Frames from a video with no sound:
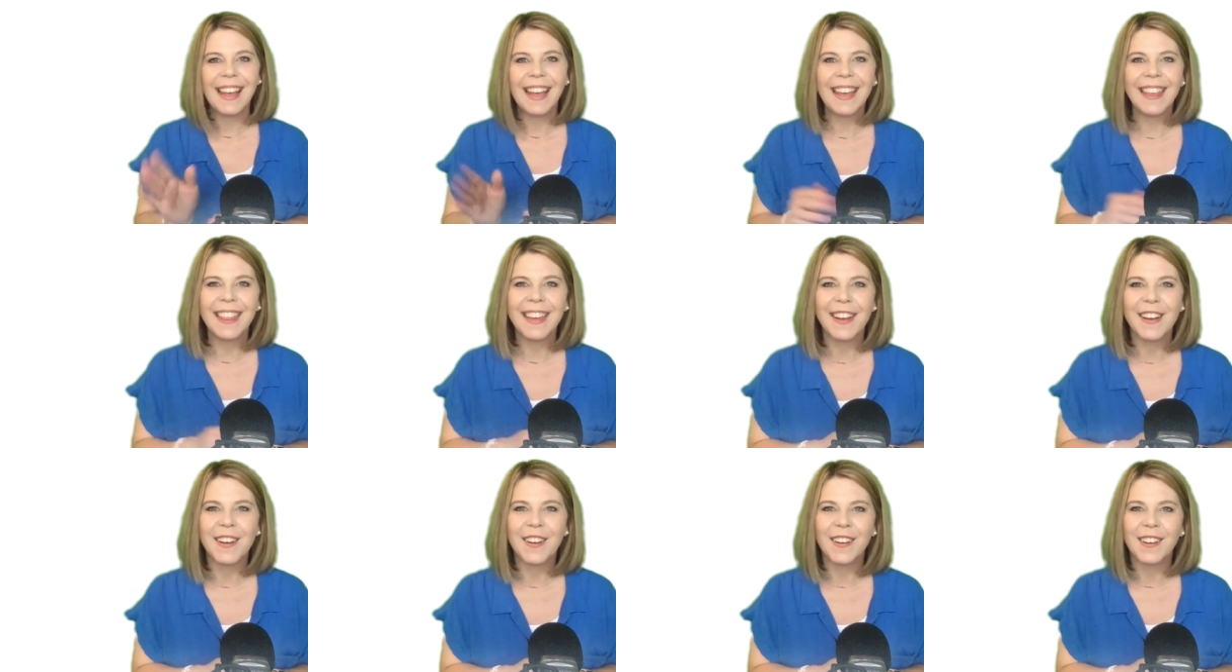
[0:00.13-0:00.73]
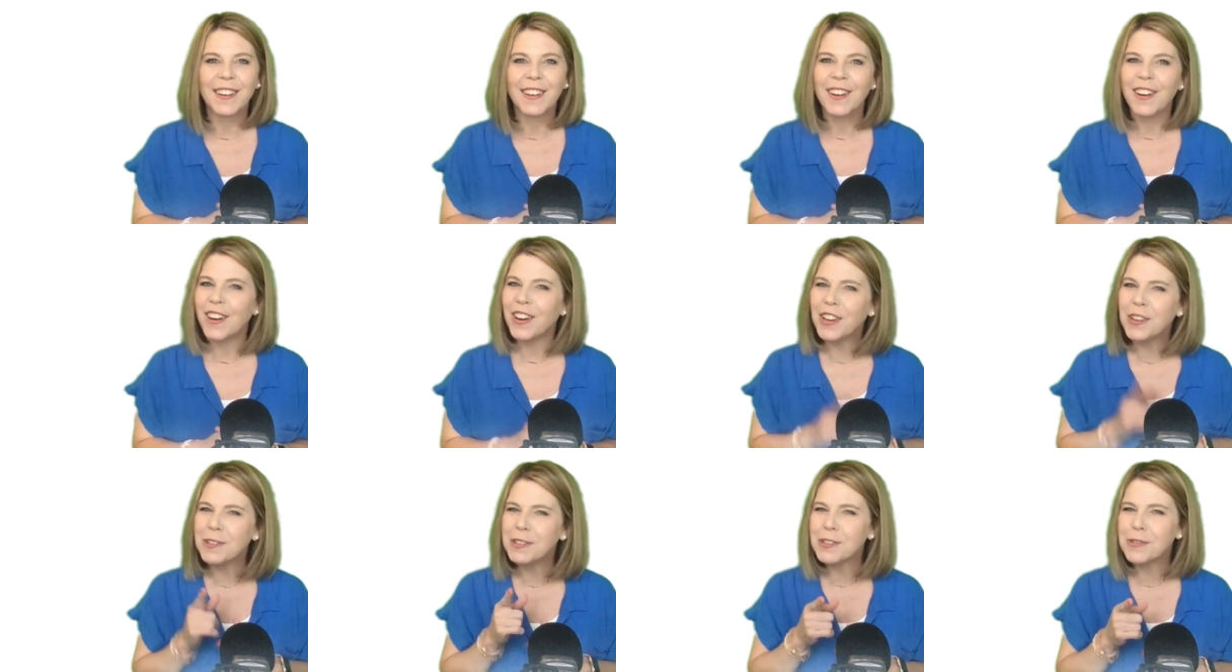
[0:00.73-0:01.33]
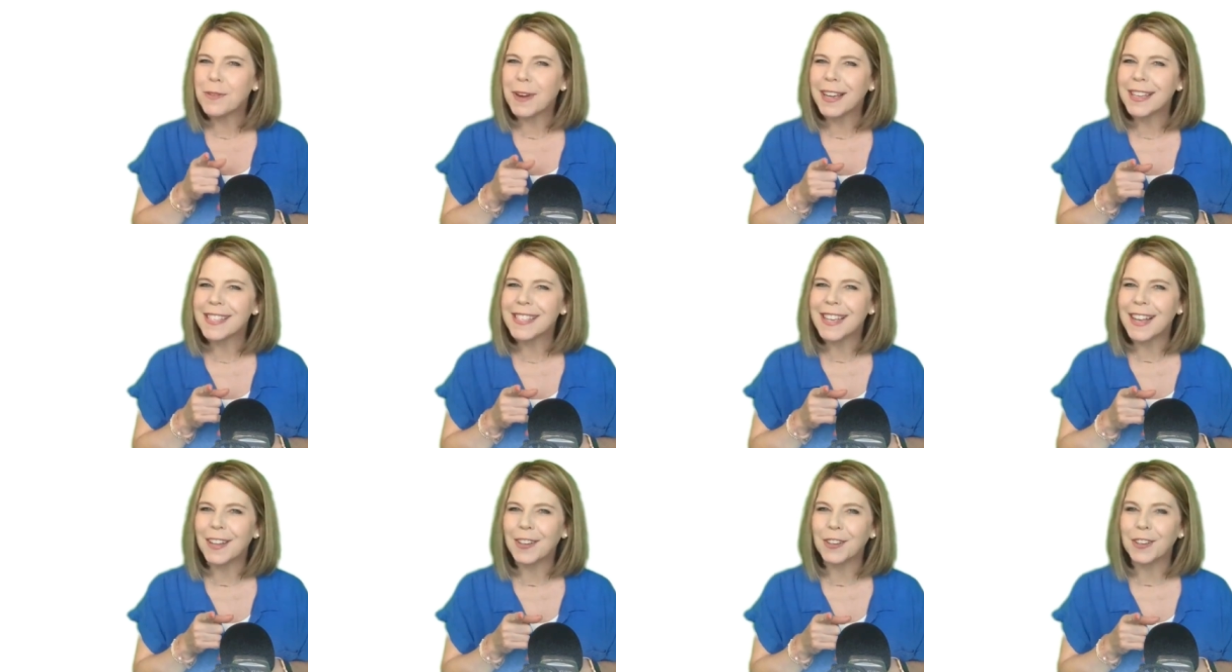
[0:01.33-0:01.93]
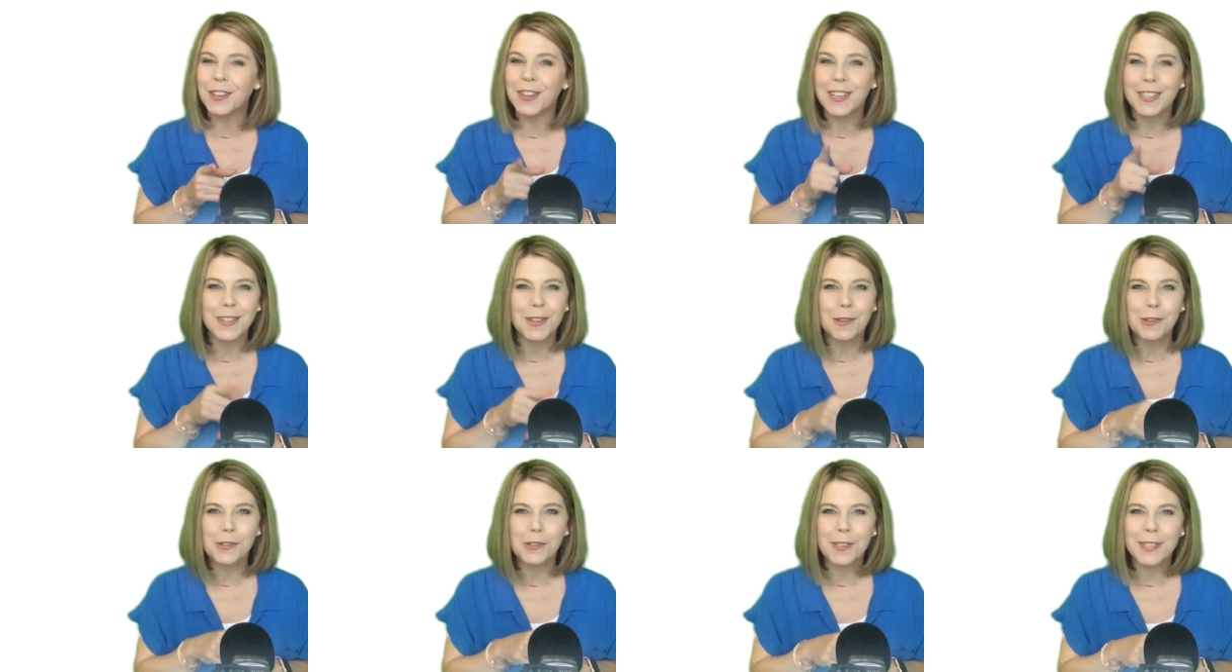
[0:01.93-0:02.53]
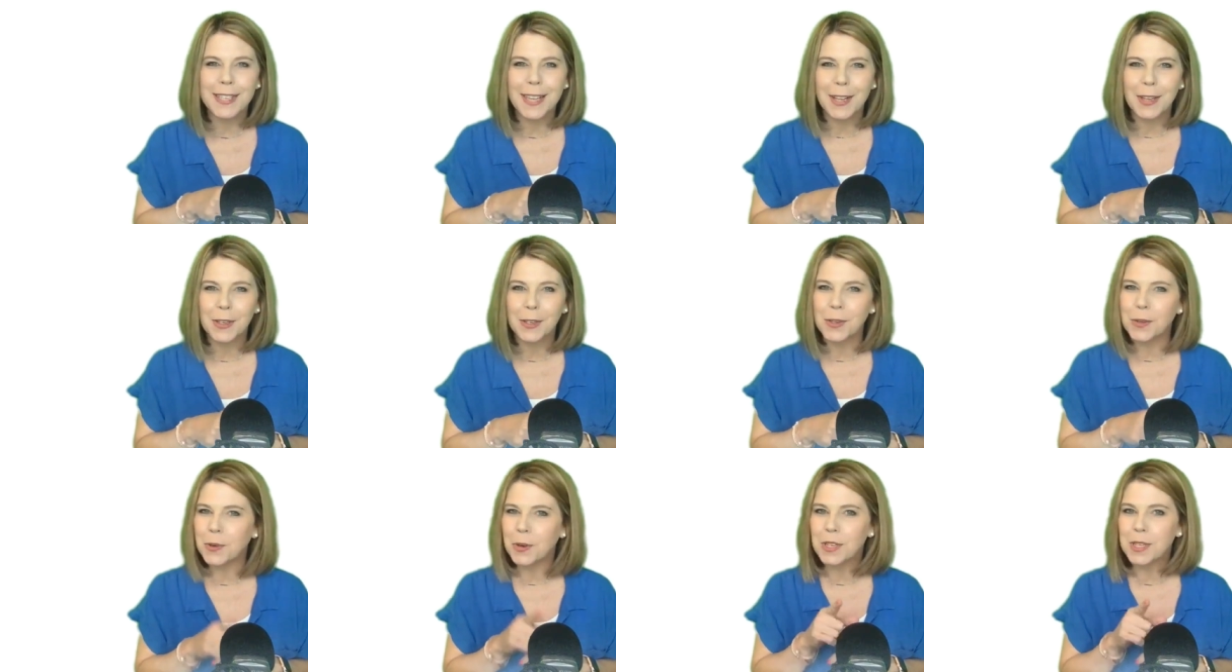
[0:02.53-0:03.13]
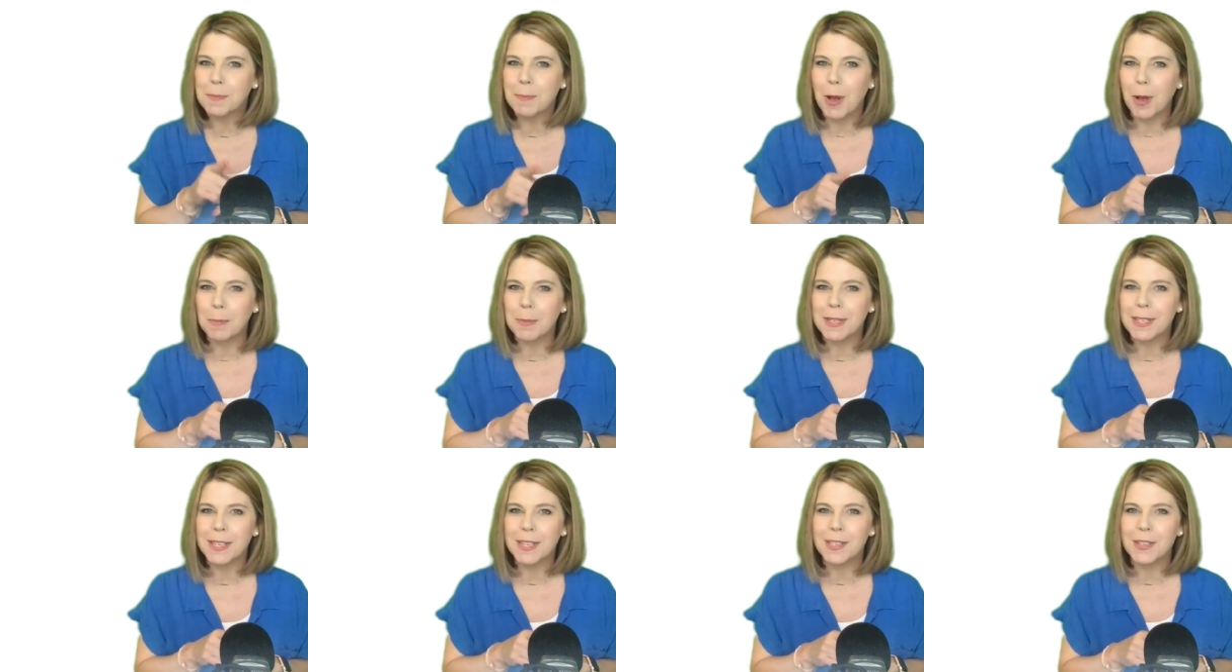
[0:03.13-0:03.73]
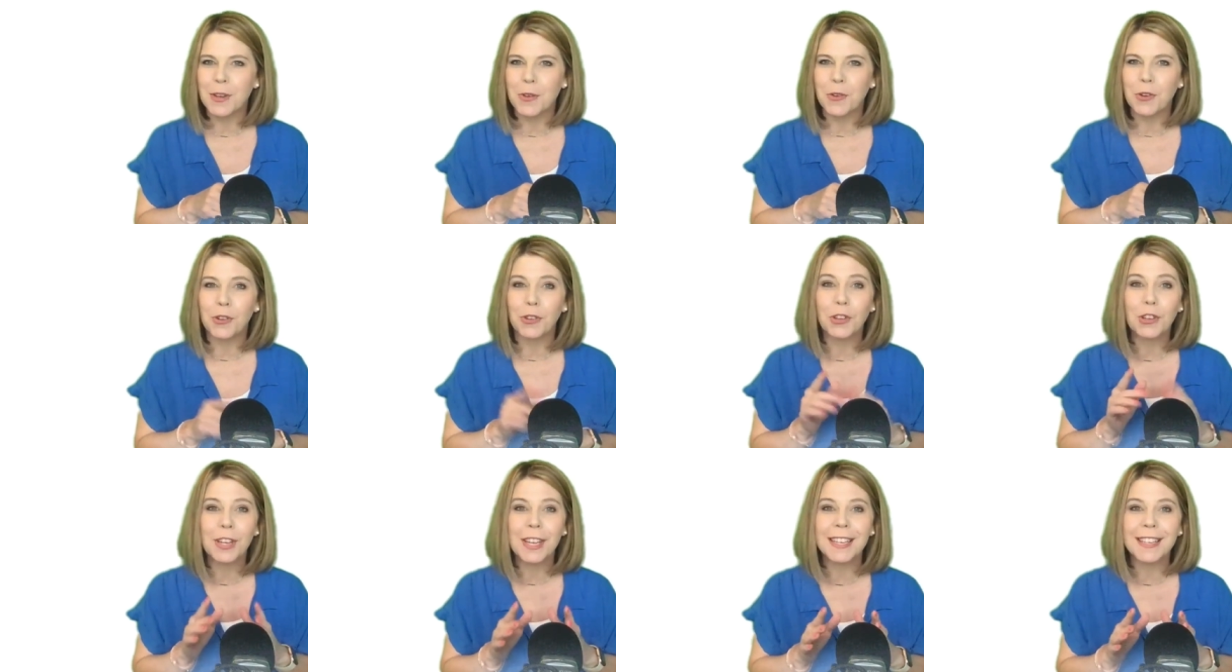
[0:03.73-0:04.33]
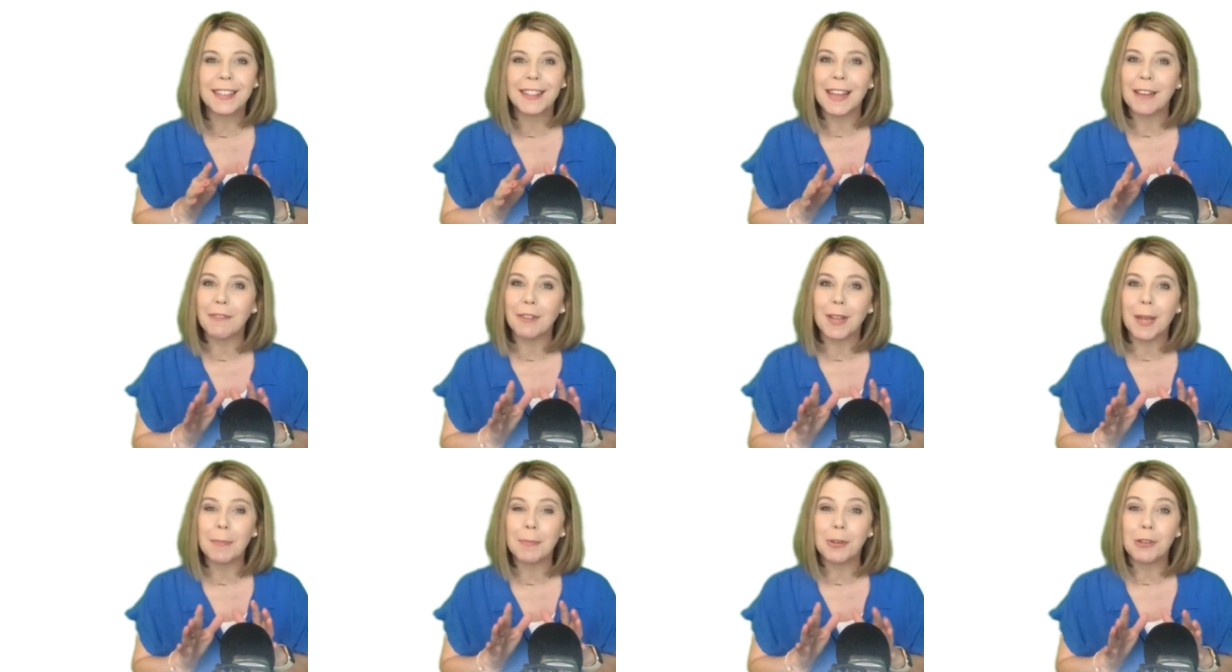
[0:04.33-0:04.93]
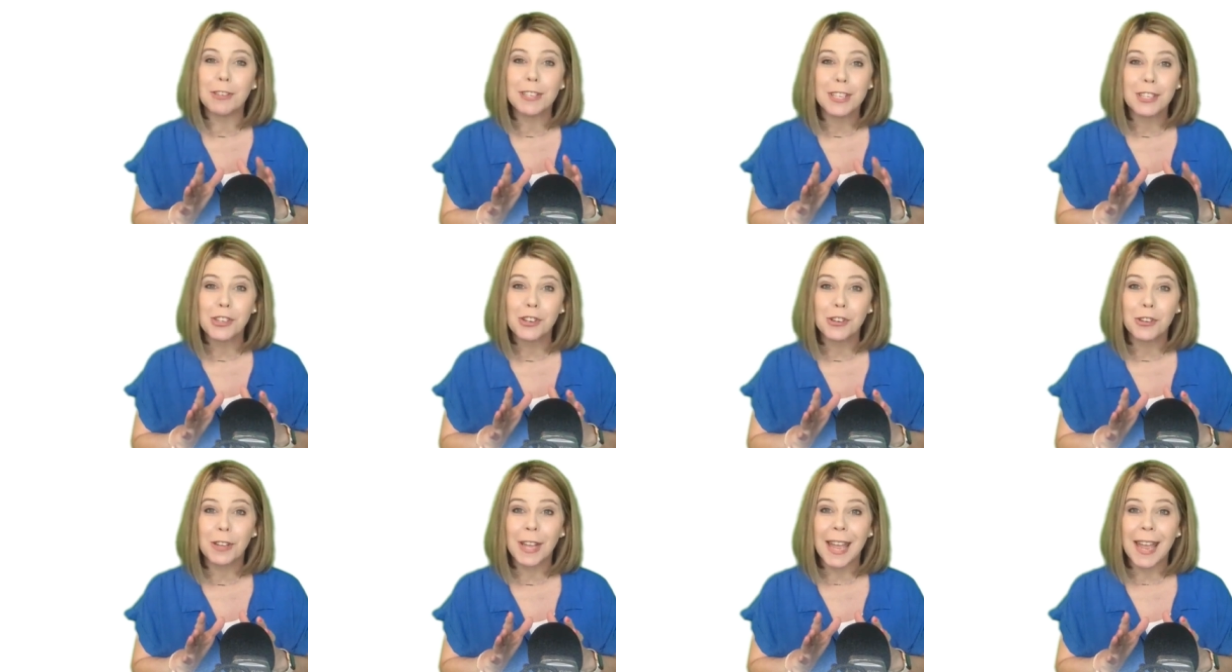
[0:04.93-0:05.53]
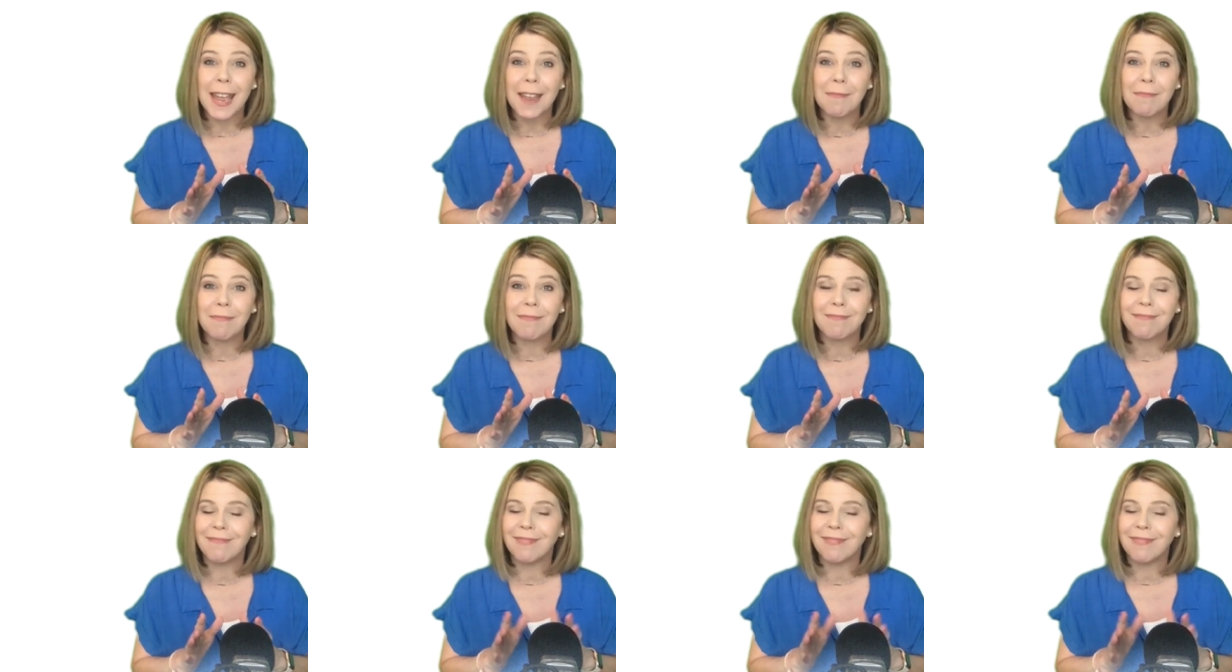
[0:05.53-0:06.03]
Hey there! Are you a direct seller, a social seller, or a small business owner looking to level up your digital game?